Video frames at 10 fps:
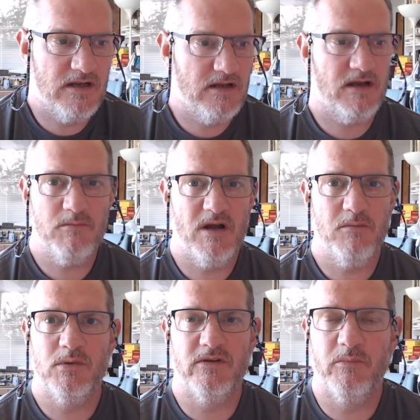I'm
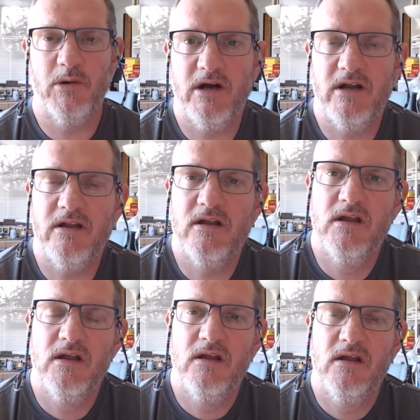humbled by
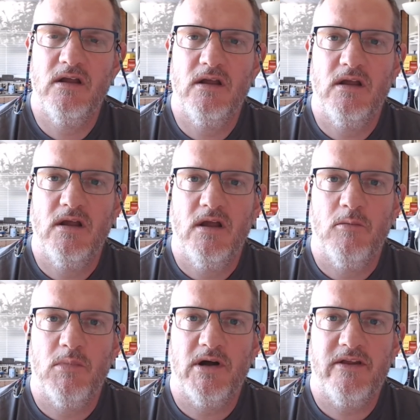
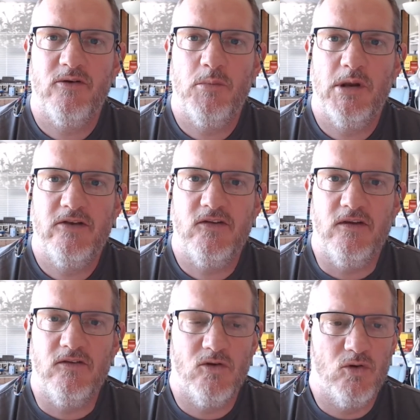their ability
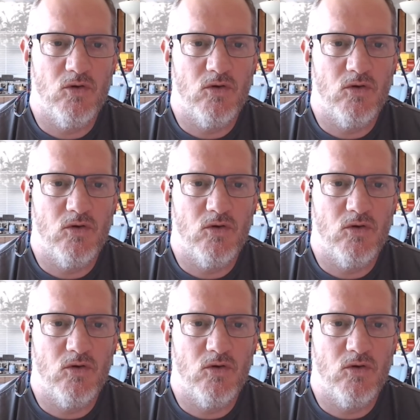to